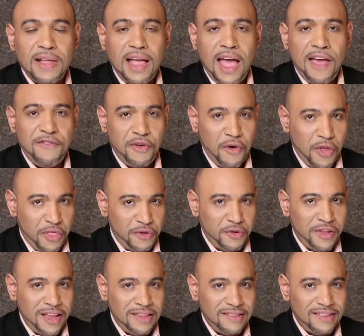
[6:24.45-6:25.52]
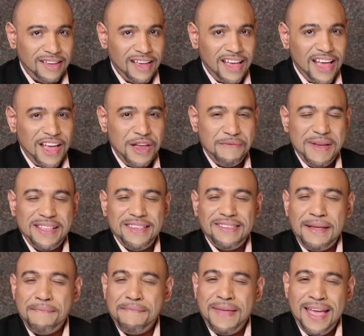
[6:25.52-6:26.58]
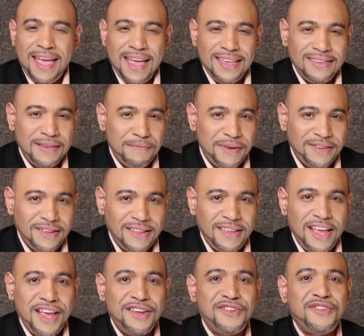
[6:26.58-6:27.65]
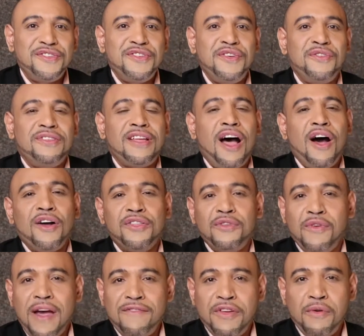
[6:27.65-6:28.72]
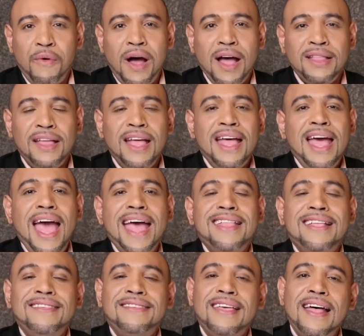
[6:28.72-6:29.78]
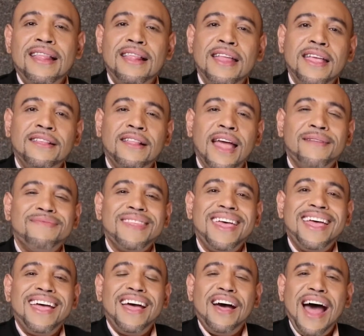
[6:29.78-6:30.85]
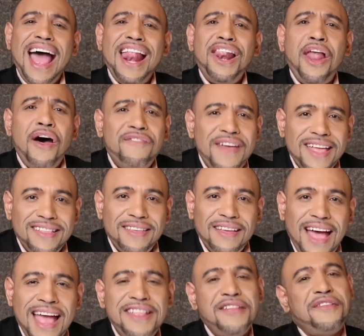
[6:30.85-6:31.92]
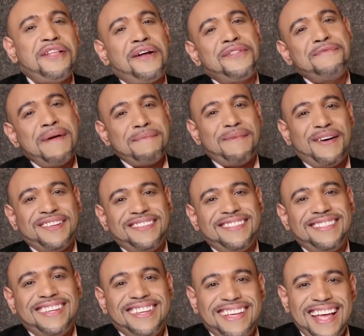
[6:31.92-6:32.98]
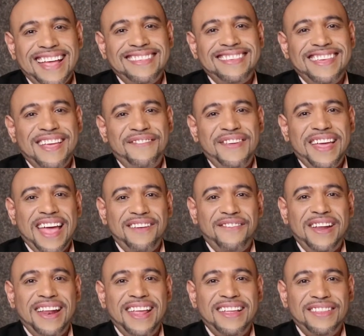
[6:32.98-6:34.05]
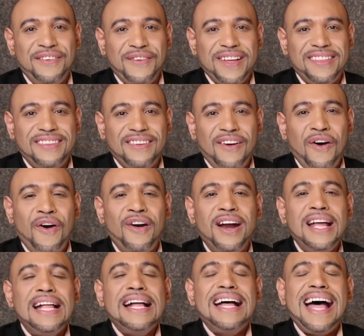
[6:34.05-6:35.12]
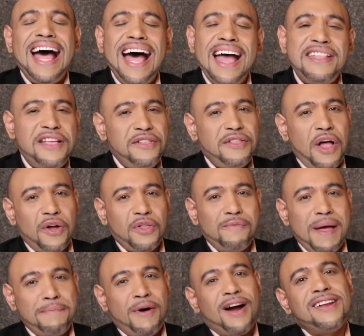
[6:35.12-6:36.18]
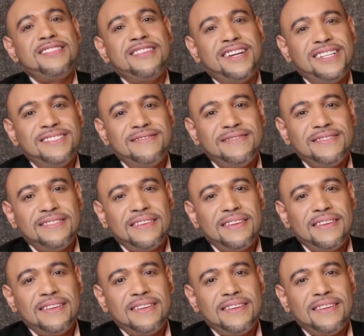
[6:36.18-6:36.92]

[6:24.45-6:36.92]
Have you gone through this? You make this amazing presentation, you talk to everyone, and then suddenly it's like, I love it. I need to talk to my boss and see if he can really do it. Or I need to talk to my partner.